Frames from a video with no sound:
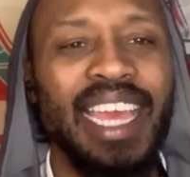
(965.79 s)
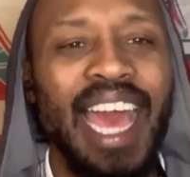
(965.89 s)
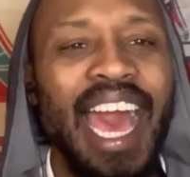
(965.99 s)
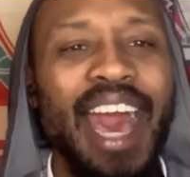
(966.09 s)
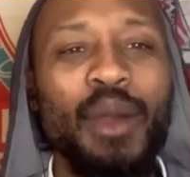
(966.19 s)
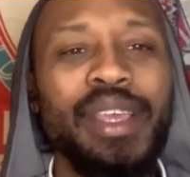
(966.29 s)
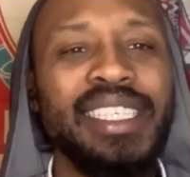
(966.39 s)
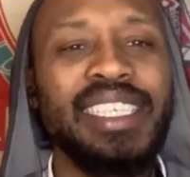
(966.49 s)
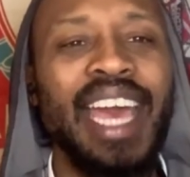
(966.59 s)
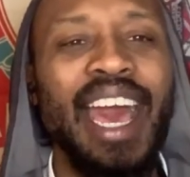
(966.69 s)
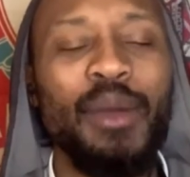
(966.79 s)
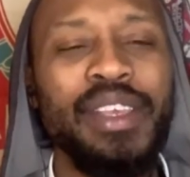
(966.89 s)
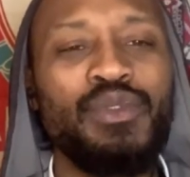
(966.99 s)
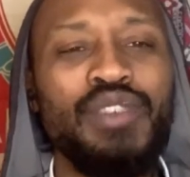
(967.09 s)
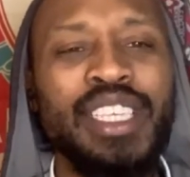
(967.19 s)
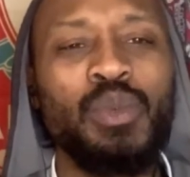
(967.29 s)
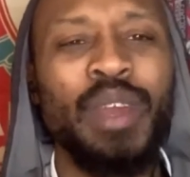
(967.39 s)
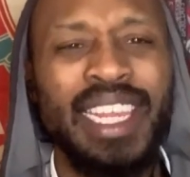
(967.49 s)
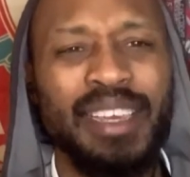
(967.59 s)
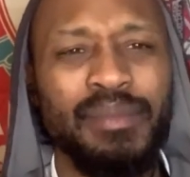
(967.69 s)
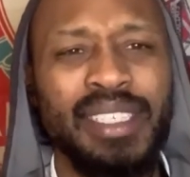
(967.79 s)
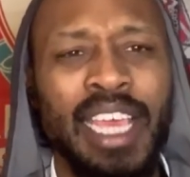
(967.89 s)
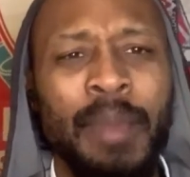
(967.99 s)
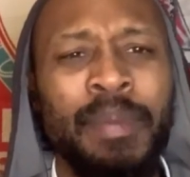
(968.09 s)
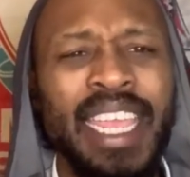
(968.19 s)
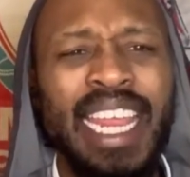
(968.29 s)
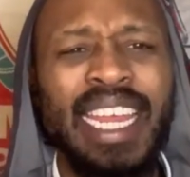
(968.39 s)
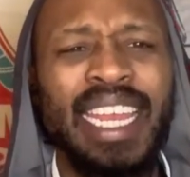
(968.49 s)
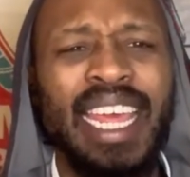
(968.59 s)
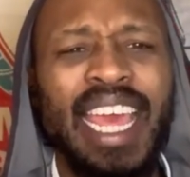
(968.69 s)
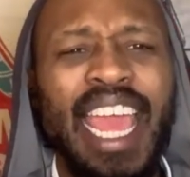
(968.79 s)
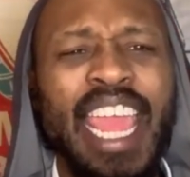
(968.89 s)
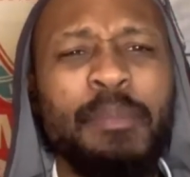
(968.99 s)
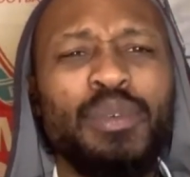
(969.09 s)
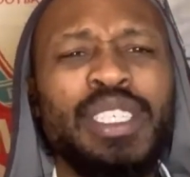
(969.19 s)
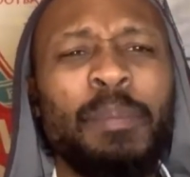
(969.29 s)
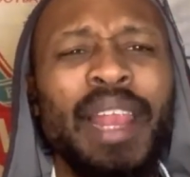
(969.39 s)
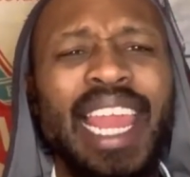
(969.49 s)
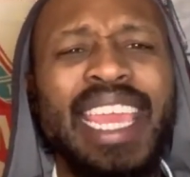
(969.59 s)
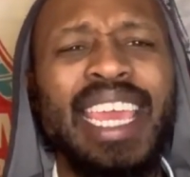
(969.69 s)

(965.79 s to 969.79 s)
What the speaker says: How is Reece Williams being able to play,